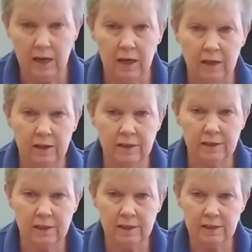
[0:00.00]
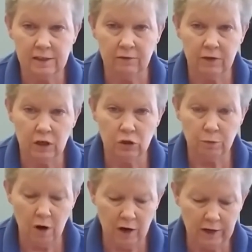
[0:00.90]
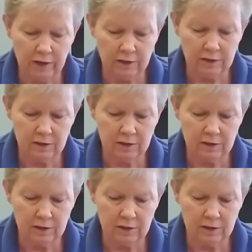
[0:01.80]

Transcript: this is the finished product.